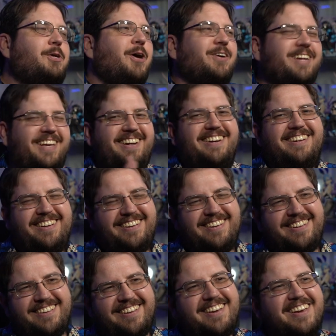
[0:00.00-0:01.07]
joking.
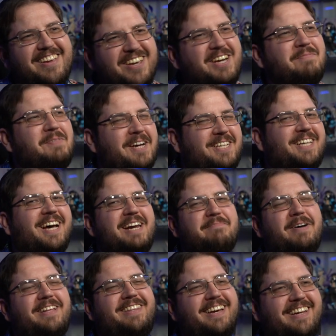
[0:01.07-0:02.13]
you can be excited
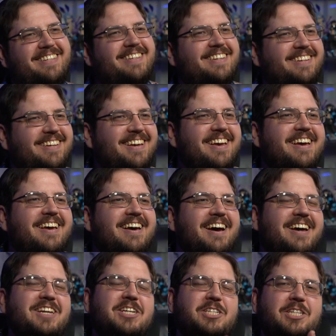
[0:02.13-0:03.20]
about that.
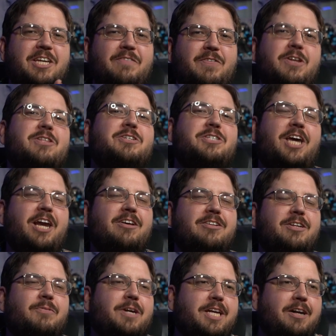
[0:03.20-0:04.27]
Additionally, if you're new to this channel
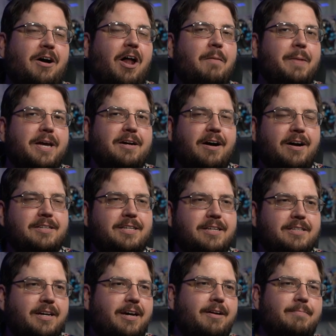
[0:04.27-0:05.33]
and you want to get all my
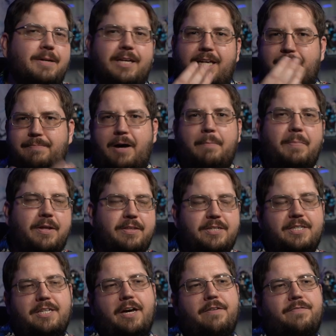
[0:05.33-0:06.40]
content, I am going to keep up on this
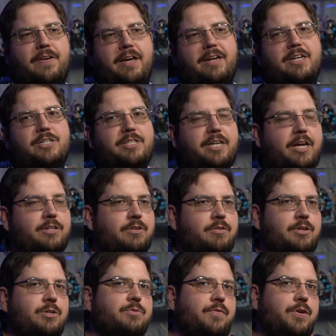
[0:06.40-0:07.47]
stuff. And additionally, I do
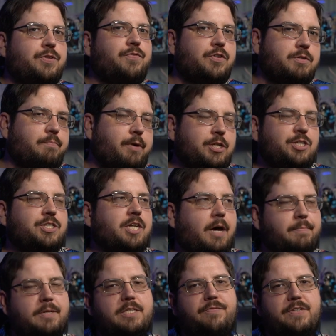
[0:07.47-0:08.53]
news reviews, first impressions,
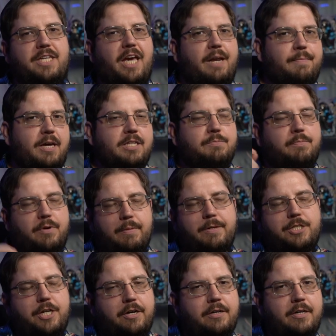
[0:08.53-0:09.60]
top list. If it's anime, it's pretty
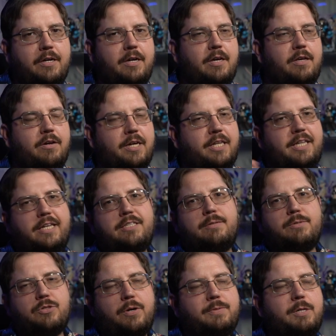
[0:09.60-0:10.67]
much here. You can hit that
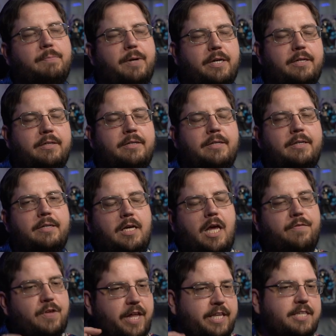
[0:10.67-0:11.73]
subscription button.
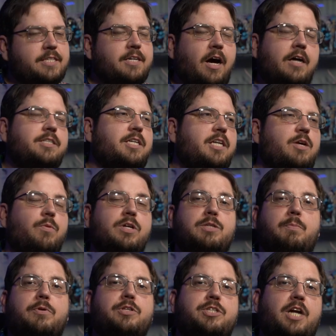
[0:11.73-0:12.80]
If you like this content and you want to
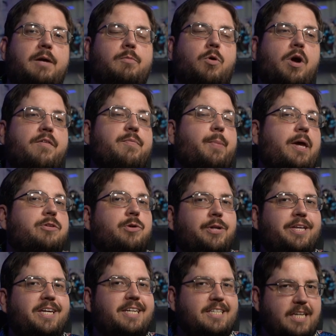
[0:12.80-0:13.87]
support the channel more, I have a Patreon
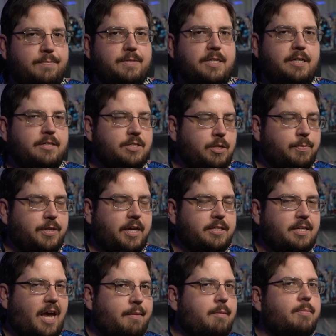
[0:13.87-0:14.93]
link, tips link, super thanks,
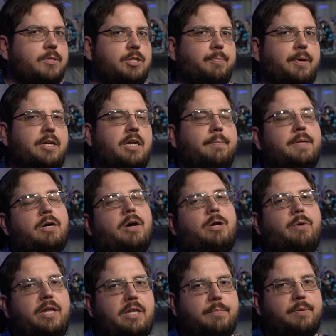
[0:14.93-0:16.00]
and membership button down below. I
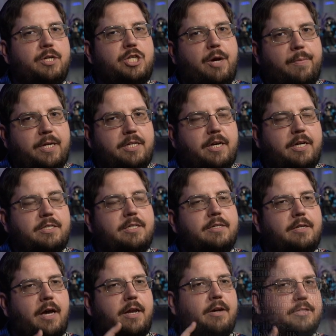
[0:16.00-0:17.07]
greatly appreciate it, but it does.
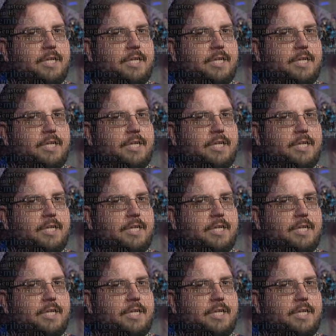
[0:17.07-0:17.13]
And y'all